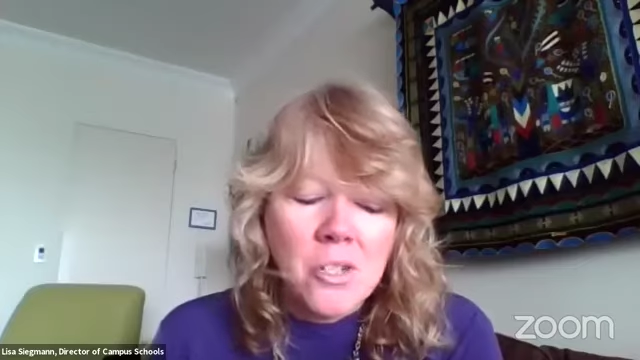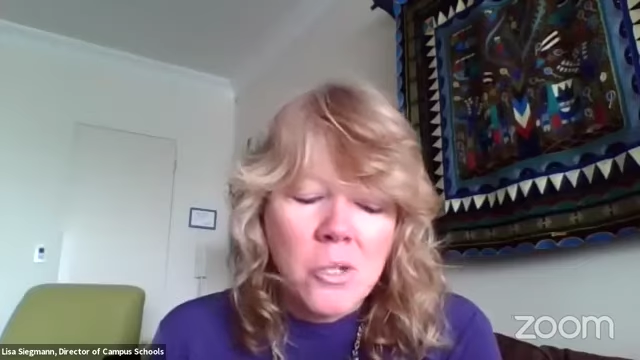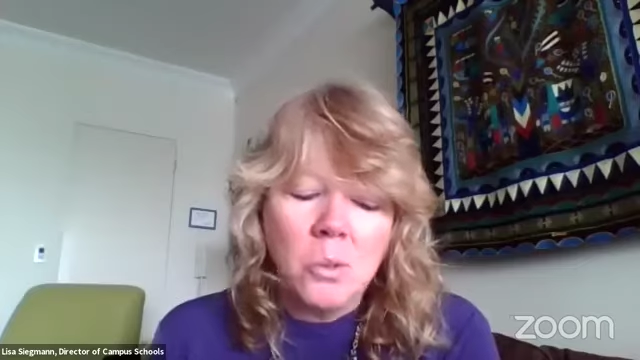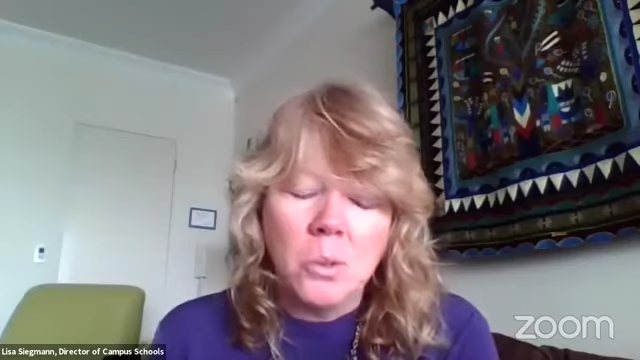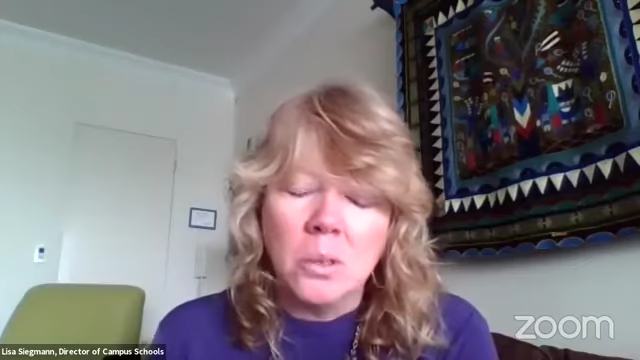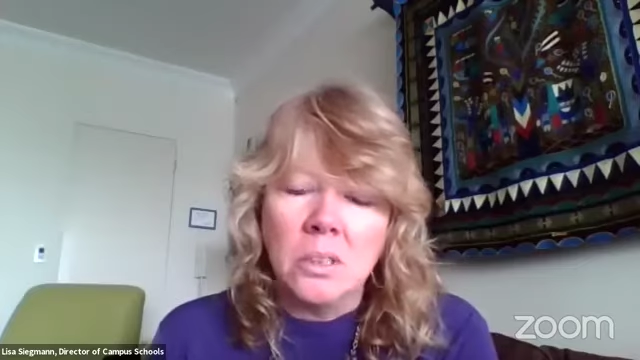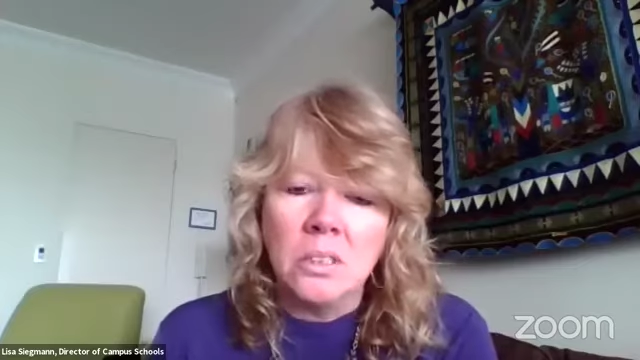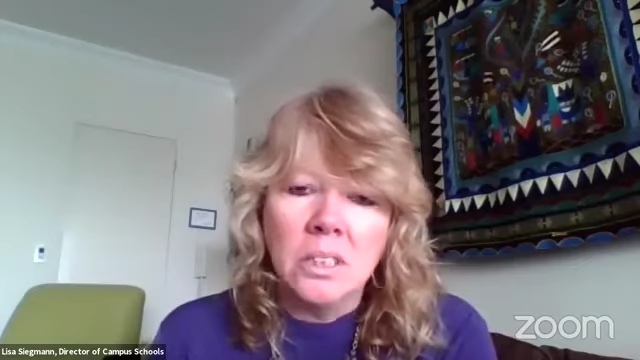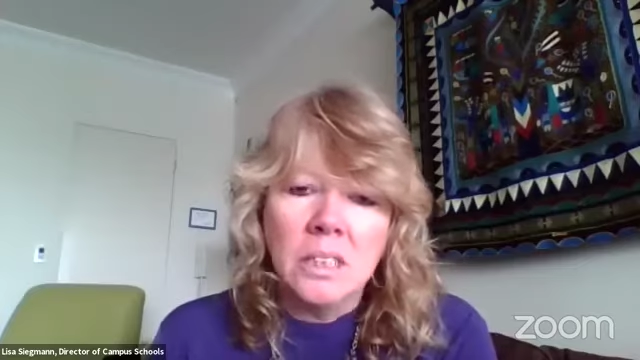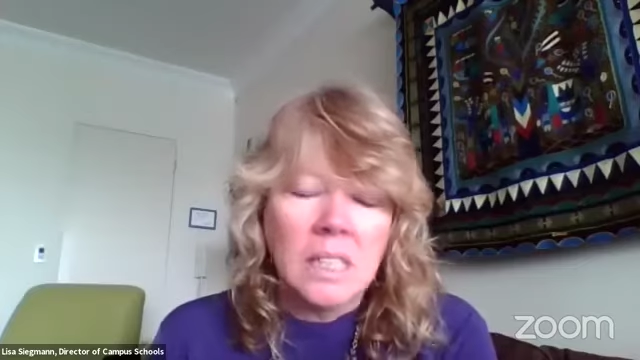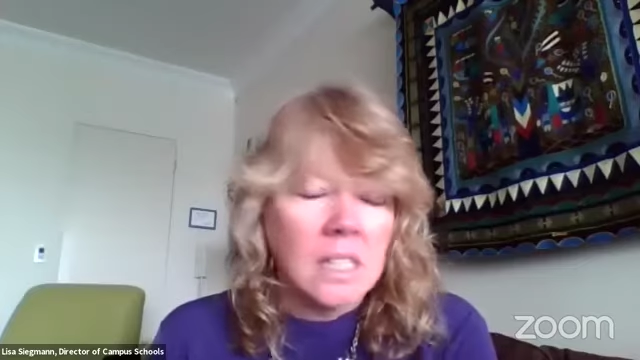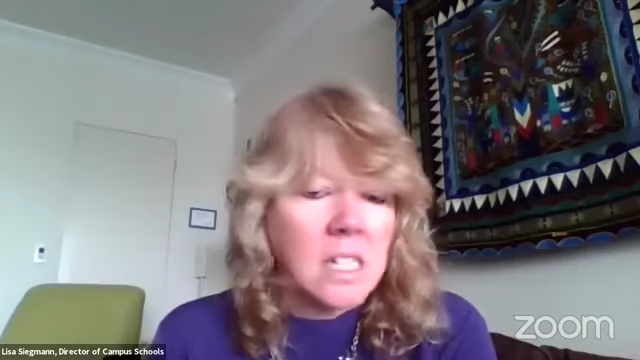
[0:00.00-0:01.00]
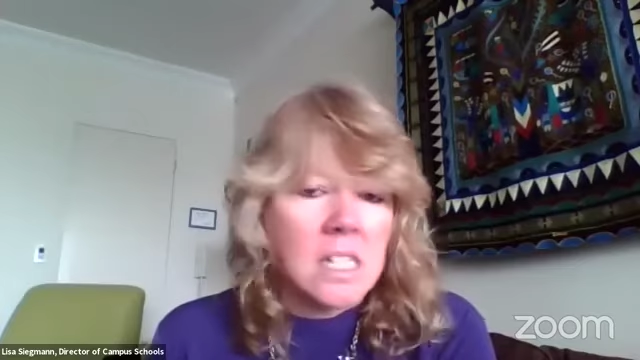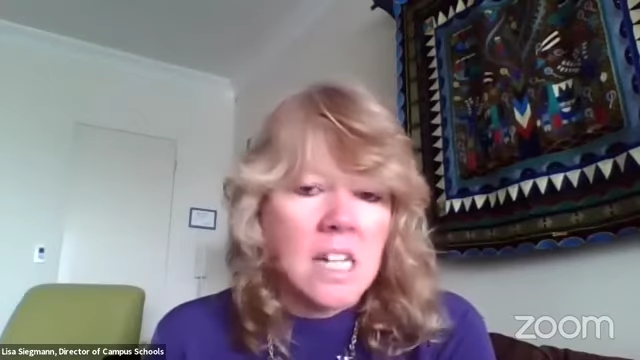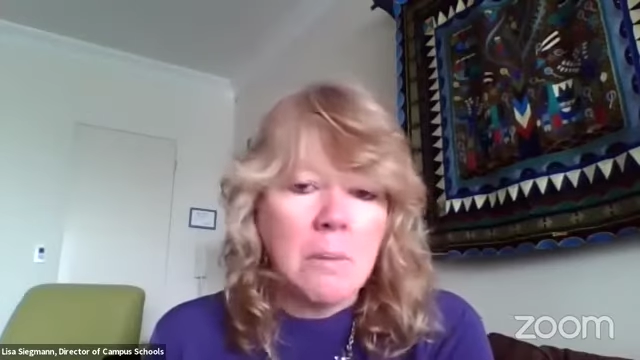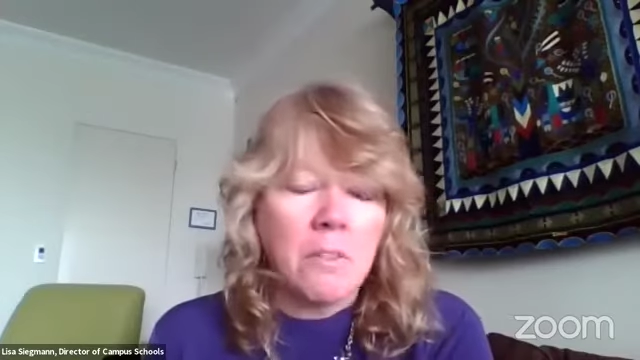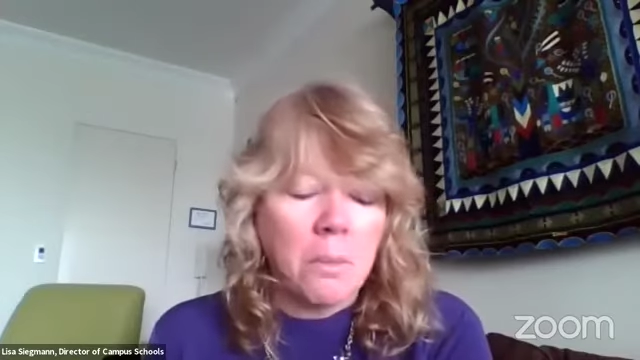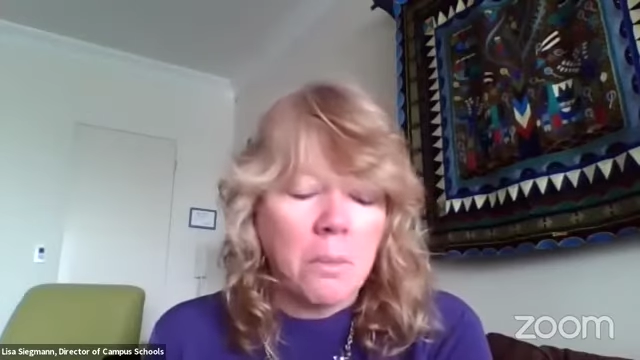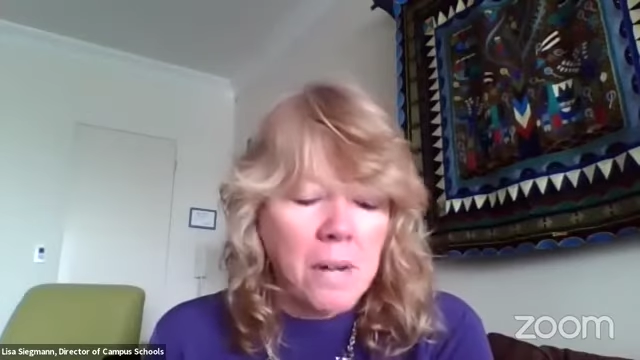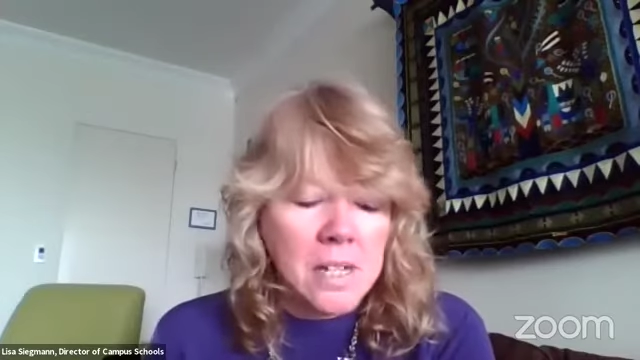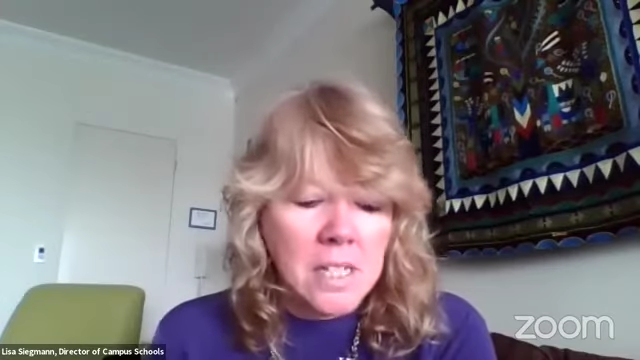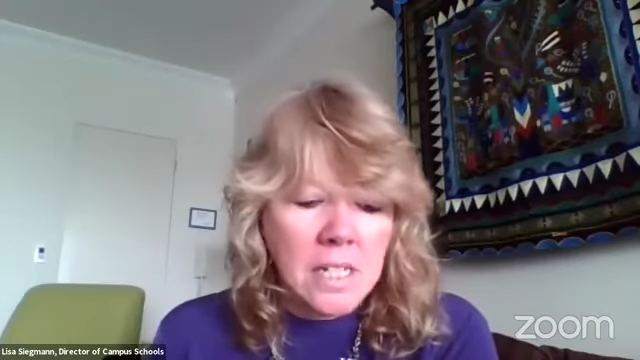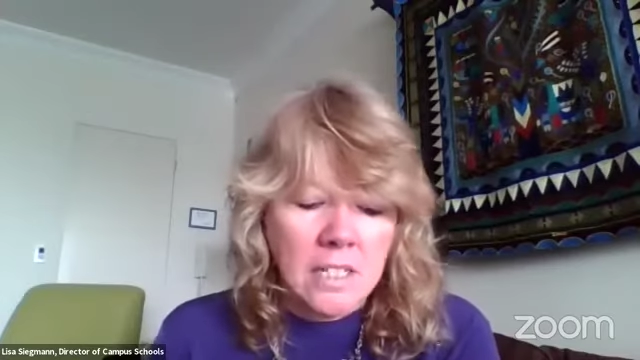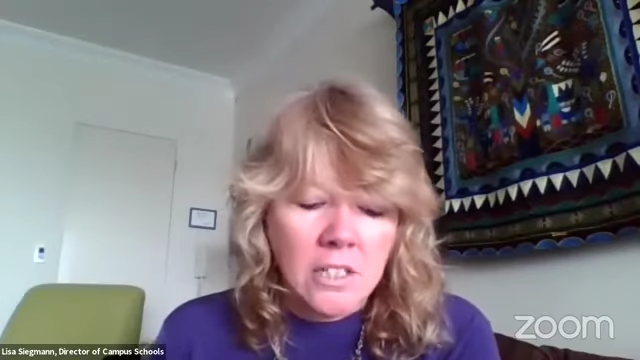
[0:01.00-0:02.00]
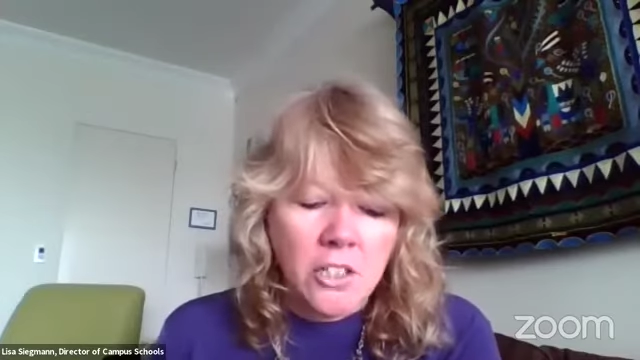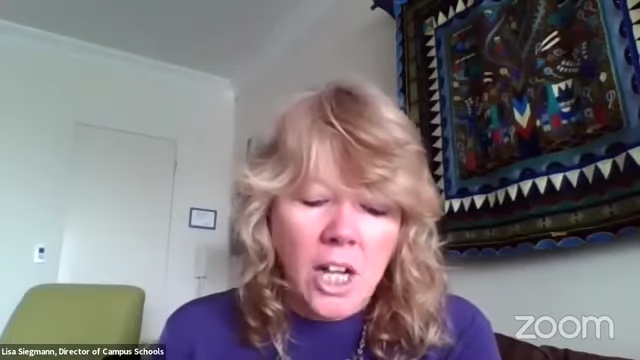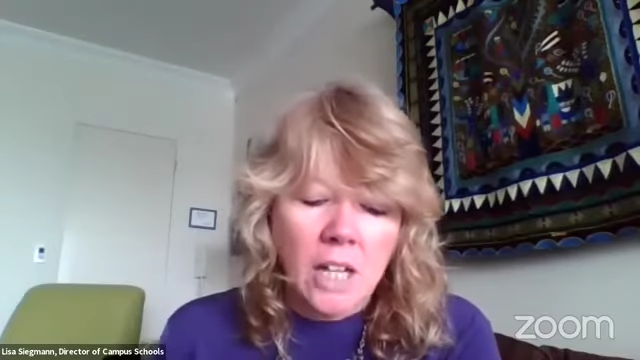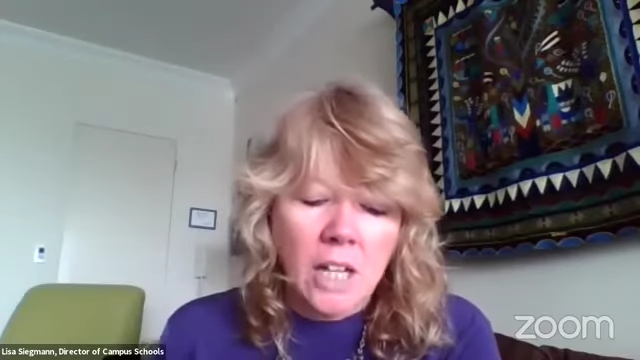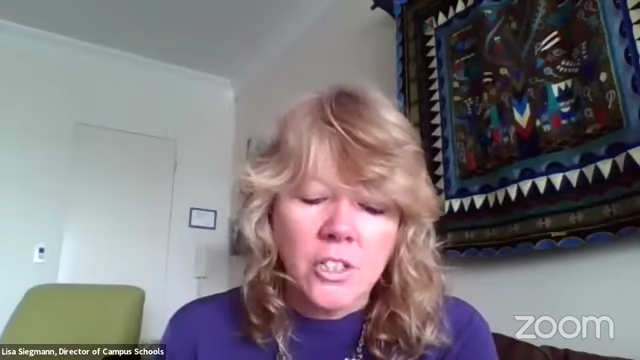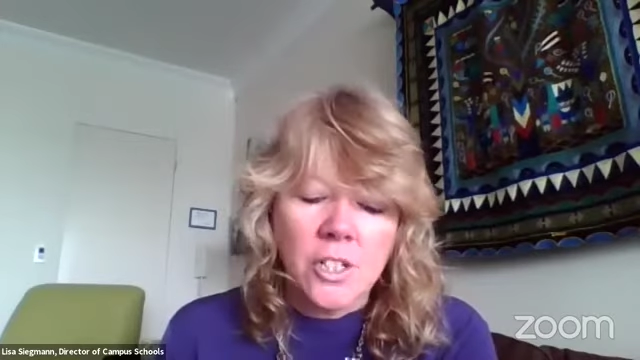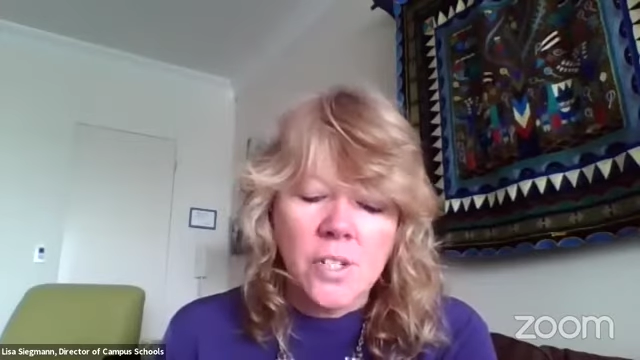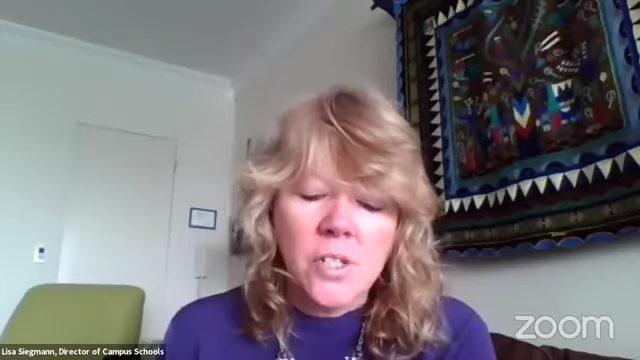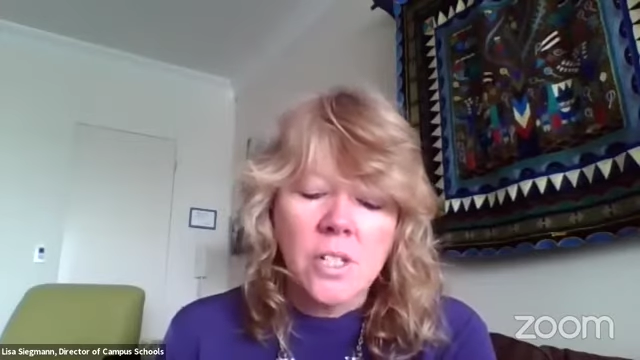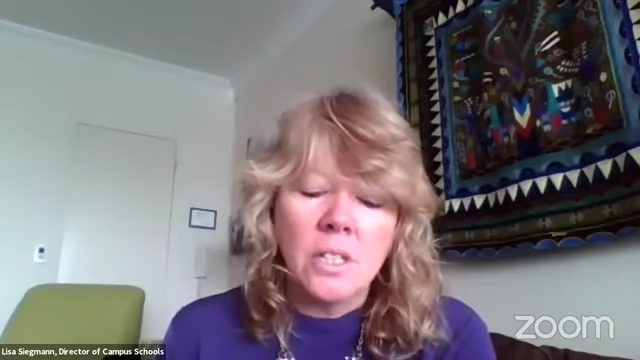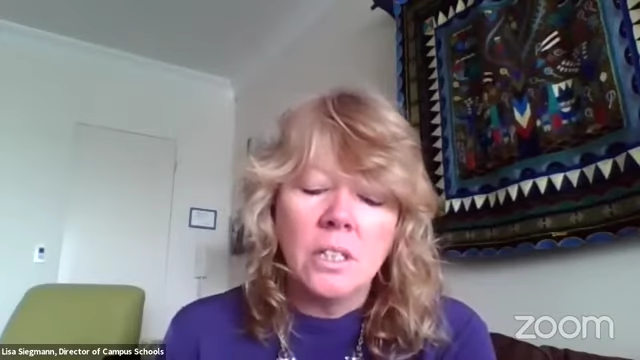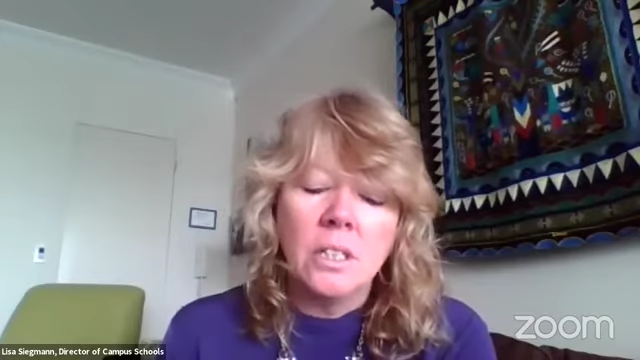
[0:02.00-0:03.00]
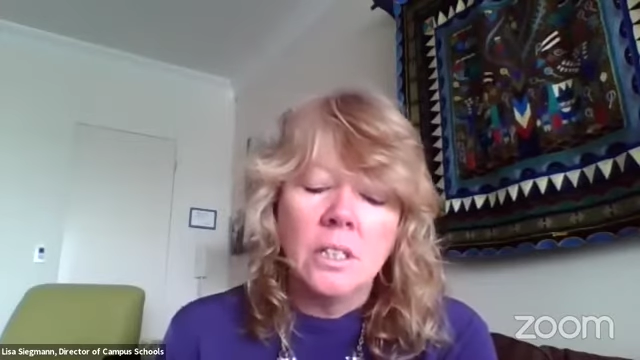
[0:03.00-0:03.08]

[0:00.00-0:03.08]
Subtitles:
our school in this time of unprecedented challenges.